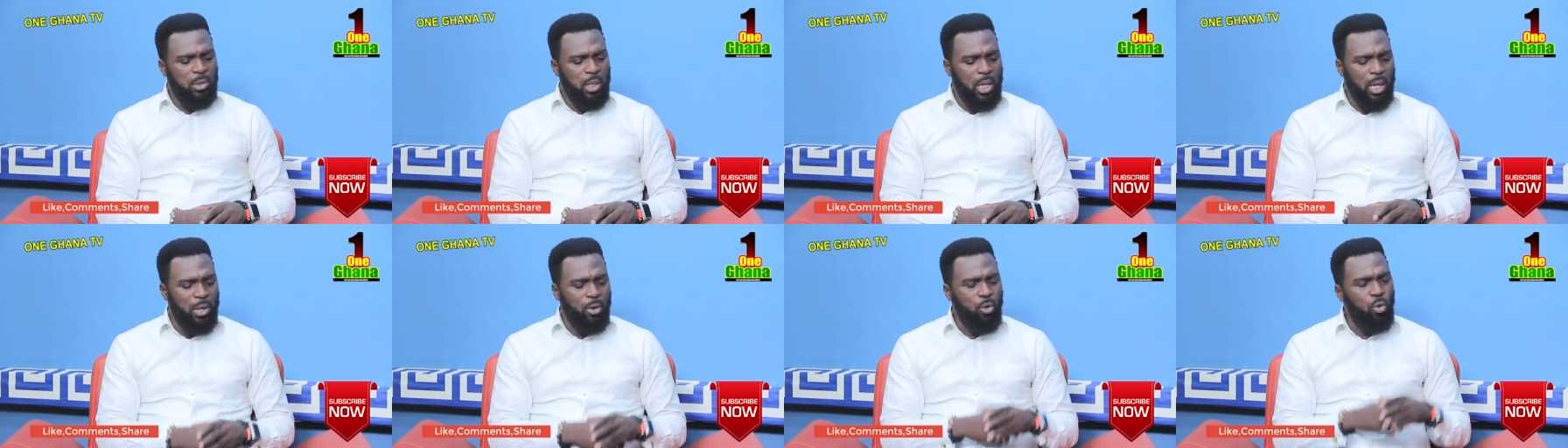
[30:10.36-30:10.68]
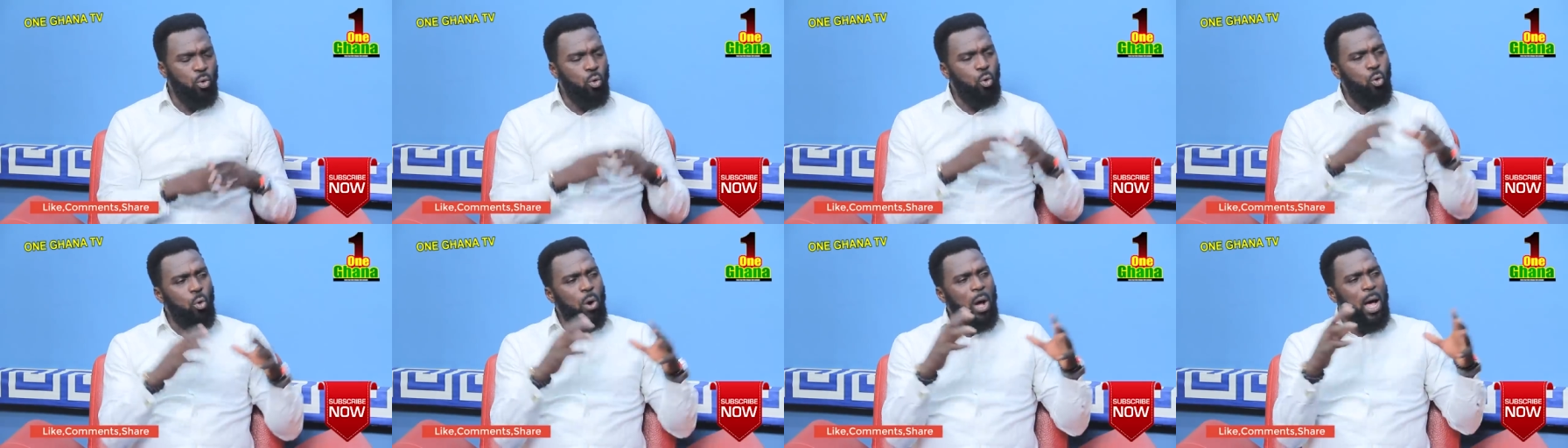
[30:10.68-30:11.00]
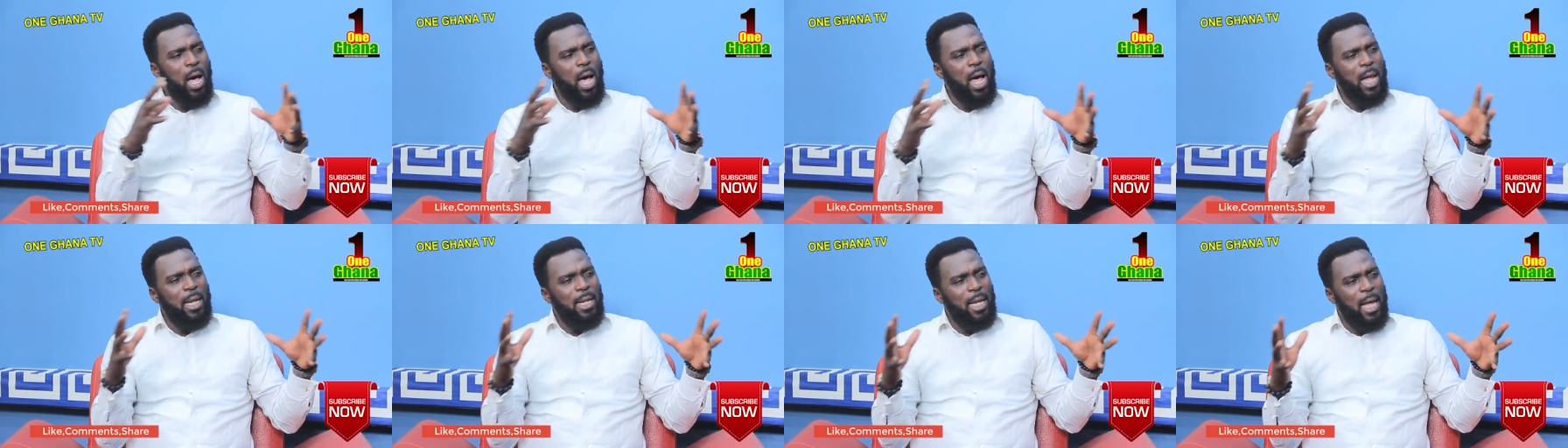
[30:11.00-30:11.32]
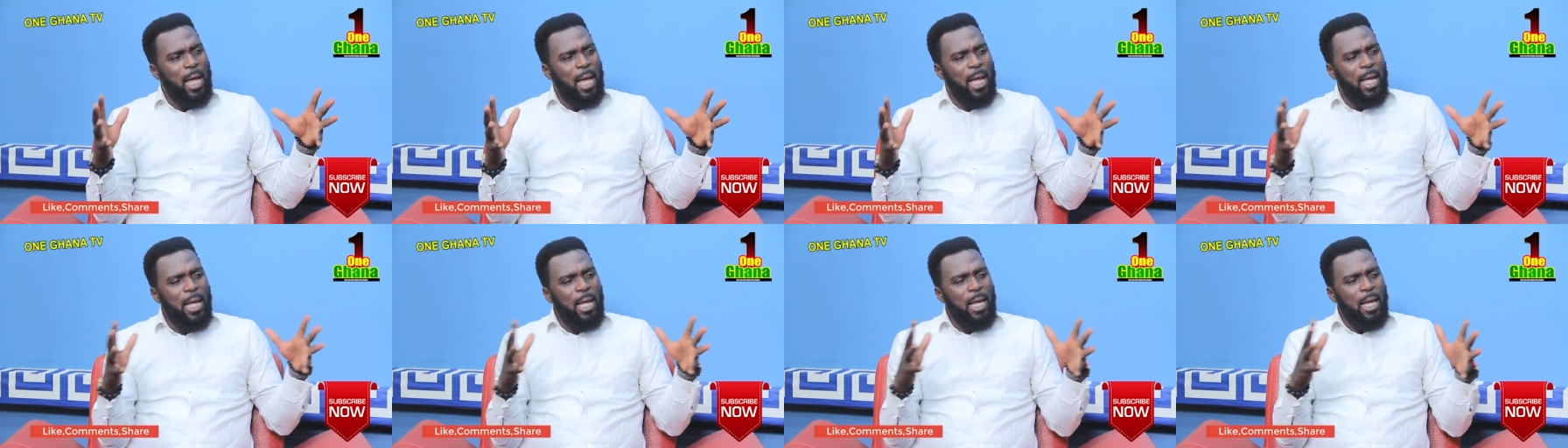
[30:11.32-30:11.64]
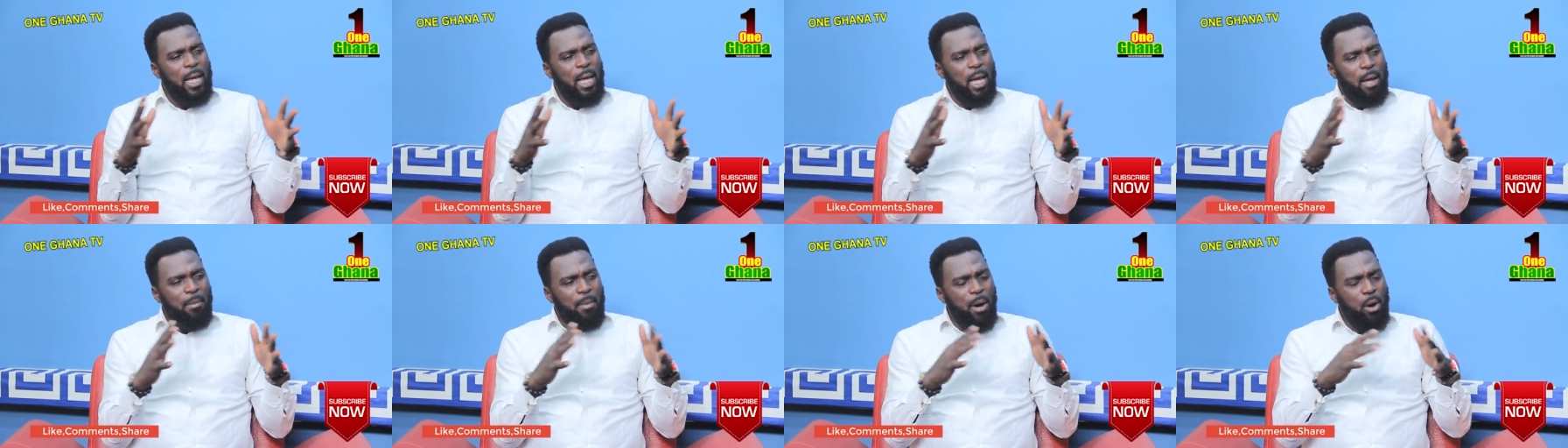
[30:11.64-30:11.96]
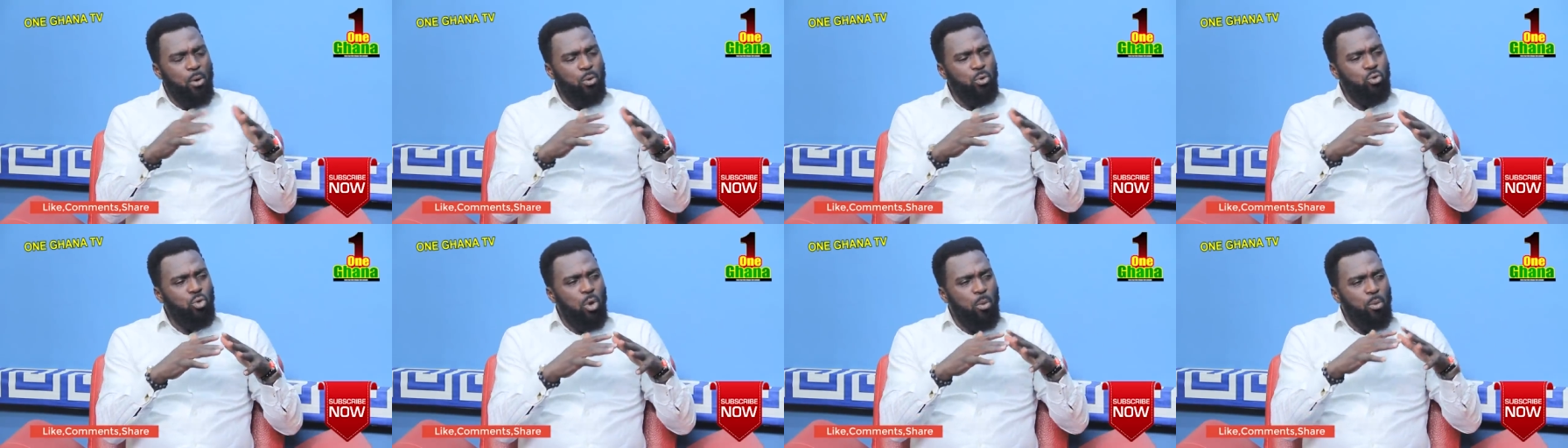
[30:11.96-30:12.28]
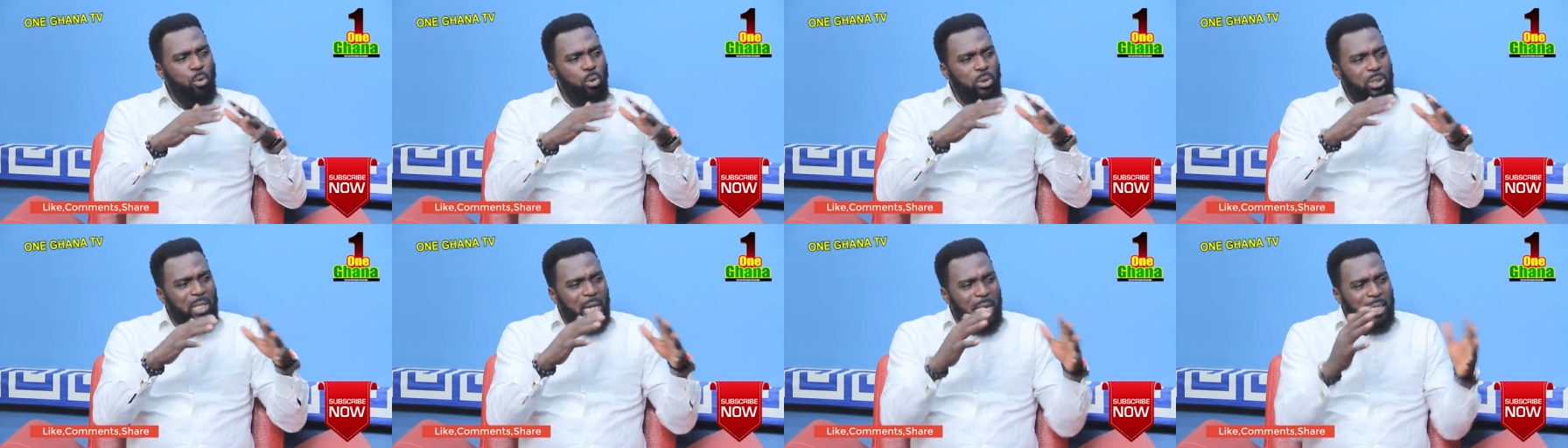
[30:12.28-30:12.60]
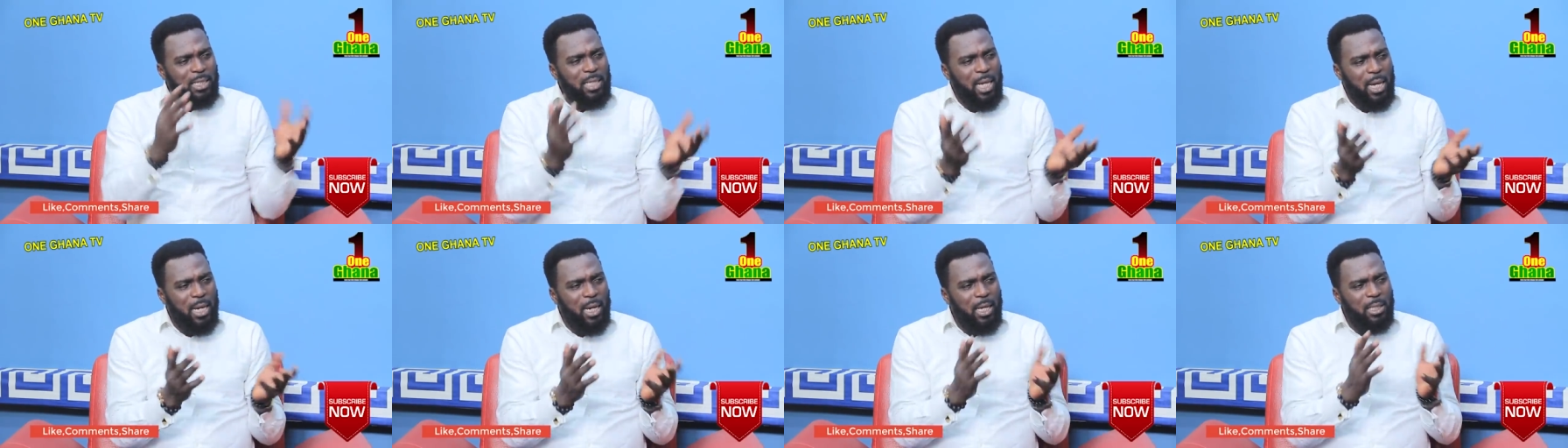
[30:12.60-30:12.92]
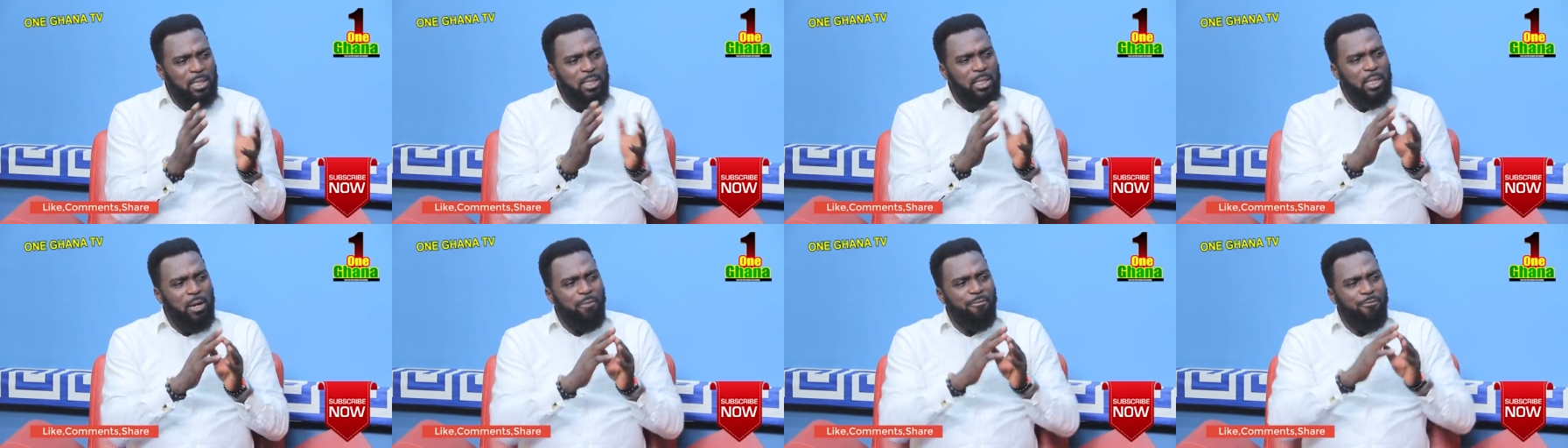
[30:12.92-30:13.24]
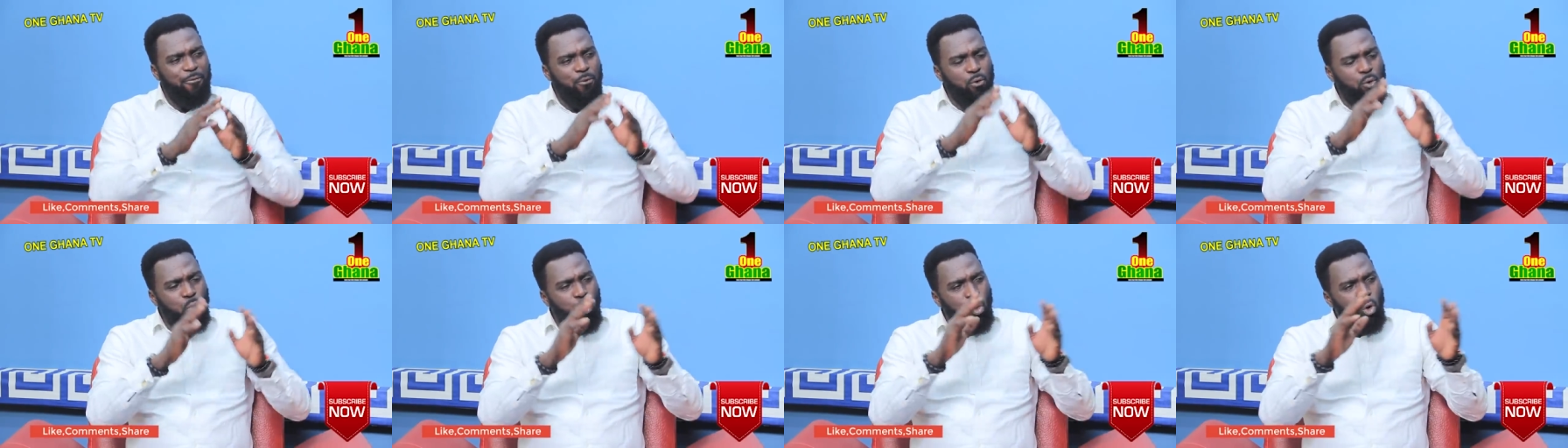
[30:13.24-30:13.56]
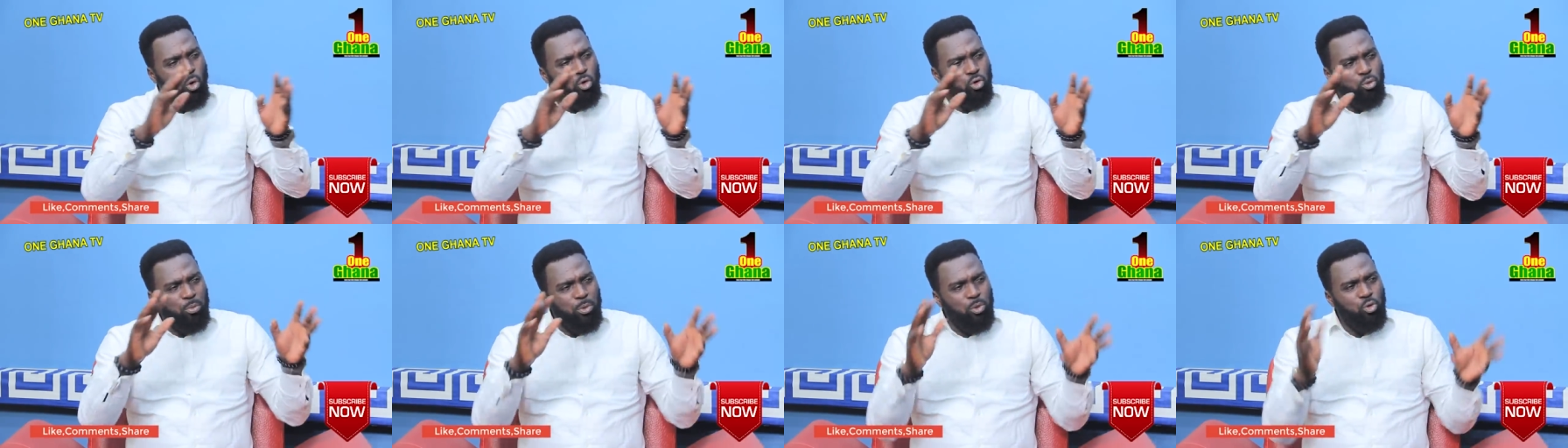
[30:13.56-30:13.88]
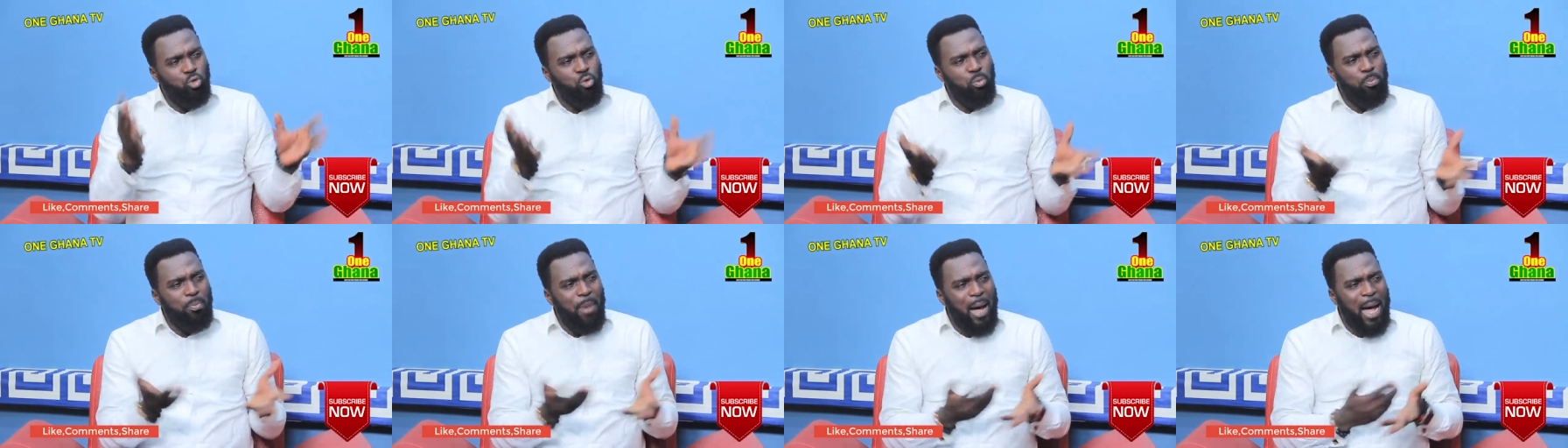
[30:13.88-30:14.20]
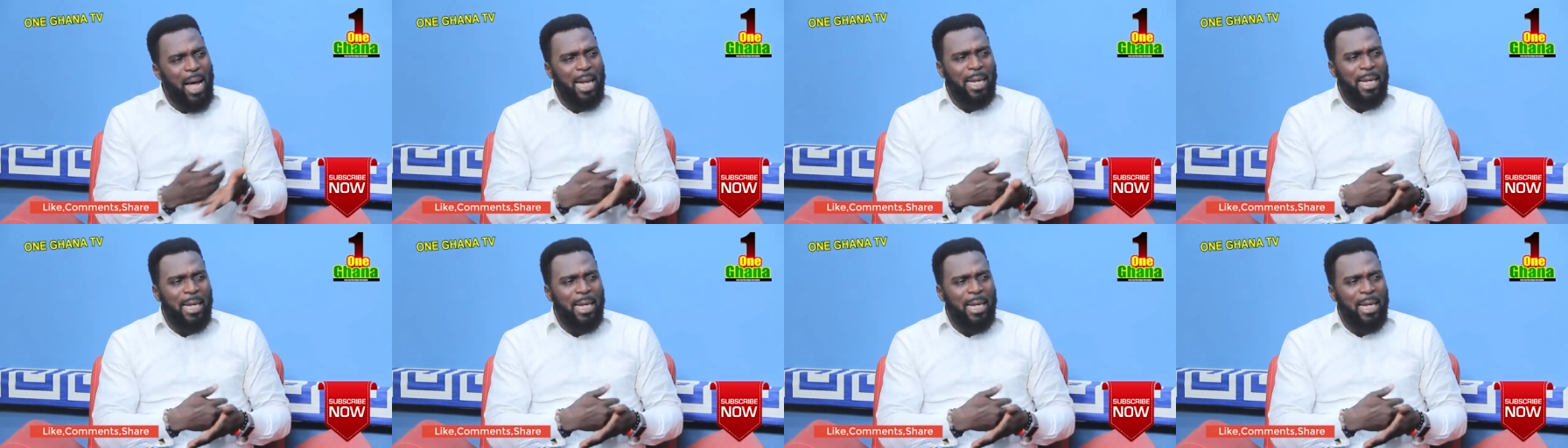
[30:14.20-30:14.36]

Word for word: anon kwa na you know, so a phone call, so phone